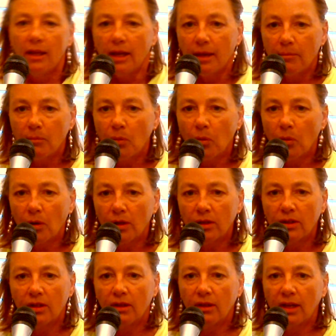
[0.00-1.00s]

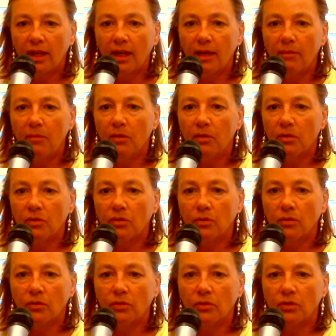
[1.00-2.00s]
Important to keep your
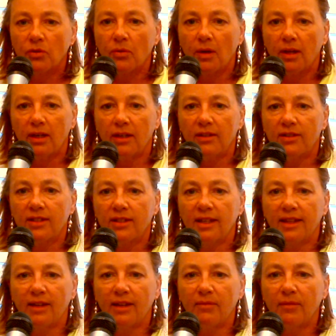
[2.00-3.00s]
shoulders square. You can see
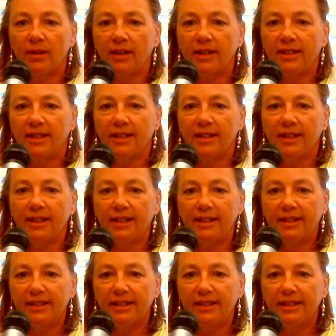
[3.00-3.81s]
that when I did it.